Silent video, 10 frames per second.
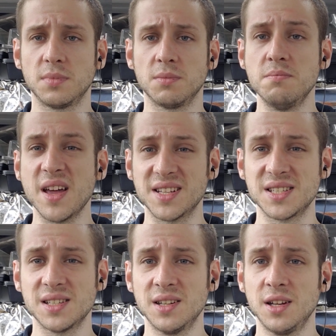
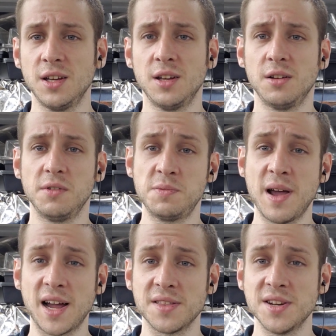mix, which
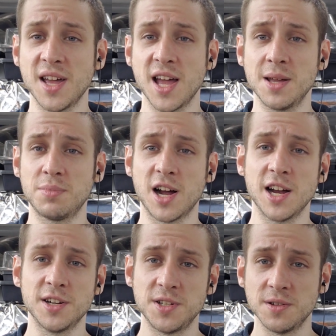back in the day,
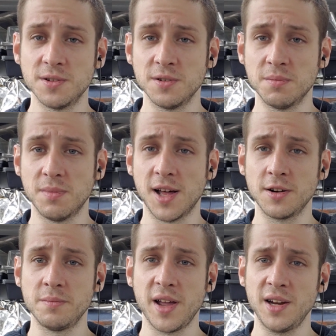prior to
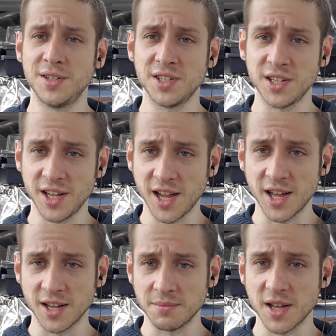modern bandaging
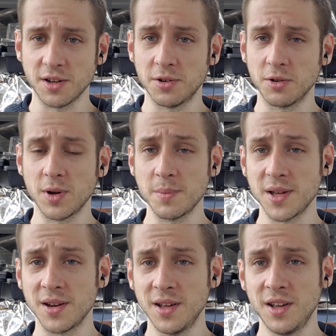and medical
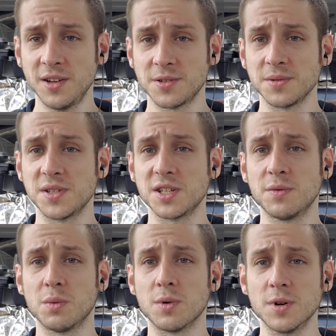equipment, during the
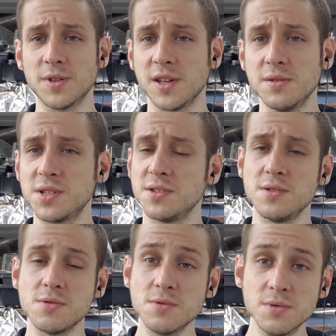Civil War, they used to
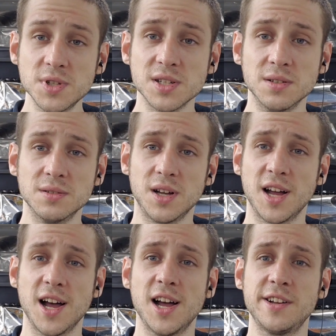use
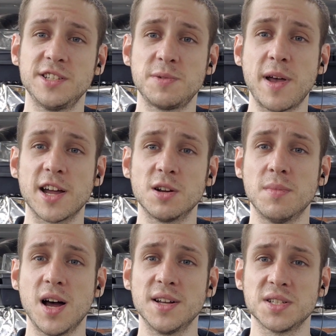sphagnum
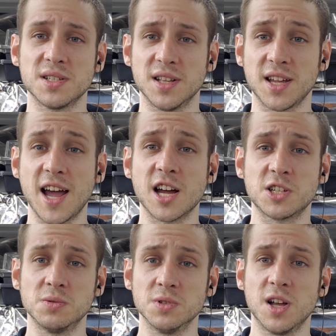moss, like
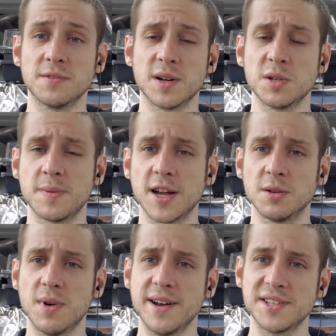actual long fiber
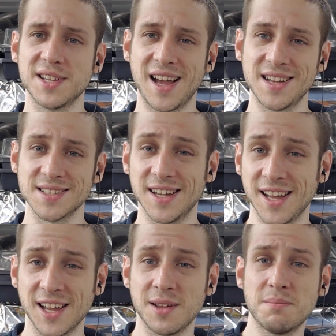sphagnum moss, as
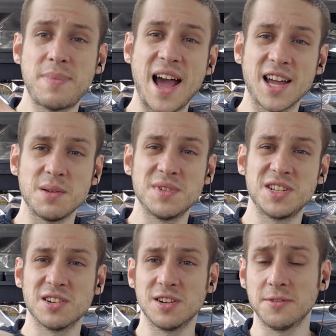a packing
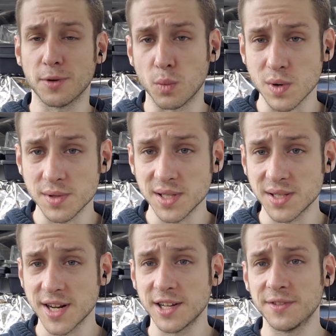material for wounds and
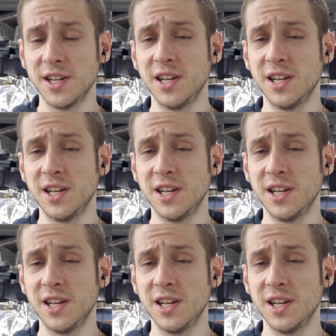stuff,